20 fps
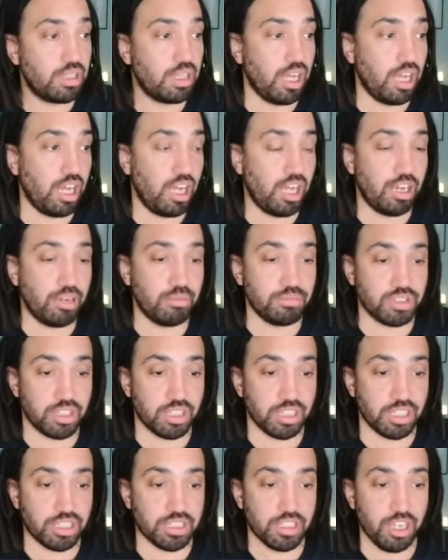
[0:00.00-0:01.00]
So I'm
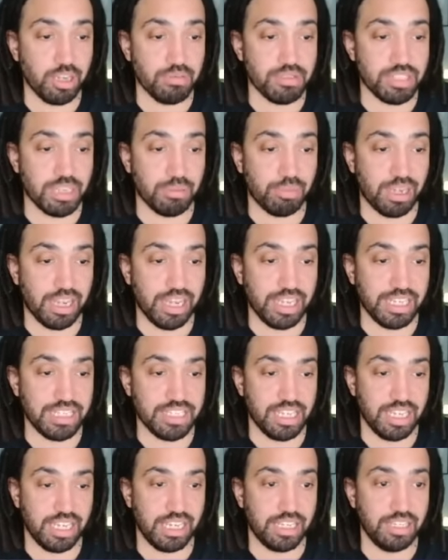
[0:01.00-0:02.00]
going to times that by
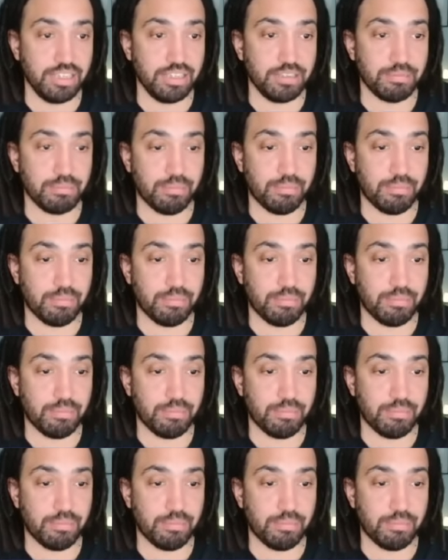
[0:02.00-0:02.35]
18.